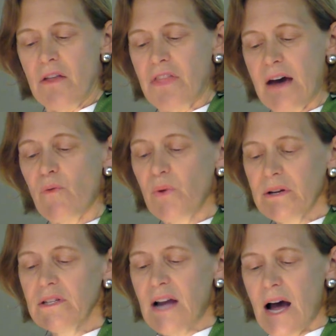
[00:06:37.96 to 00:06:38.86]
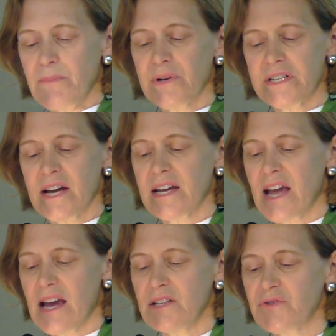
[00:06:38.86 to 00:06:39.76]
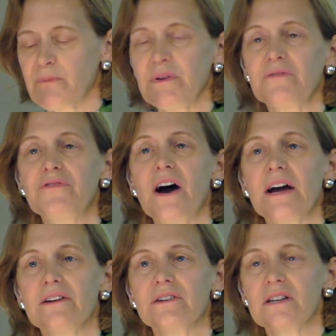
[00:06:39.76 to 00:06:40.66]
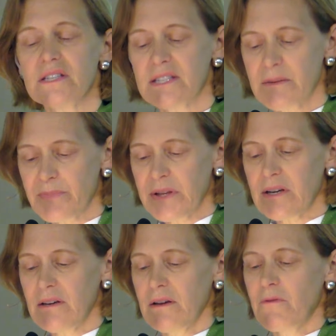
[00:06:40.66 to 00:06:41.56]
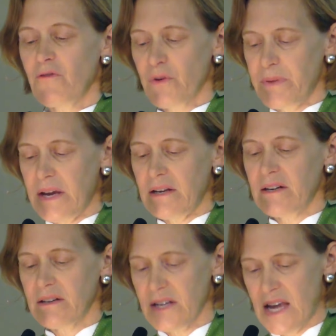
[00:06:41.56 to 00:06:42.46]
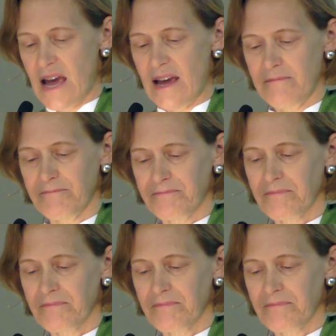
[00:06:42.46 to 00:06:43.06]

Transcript: that will not protect gays from being fired simply for being gay.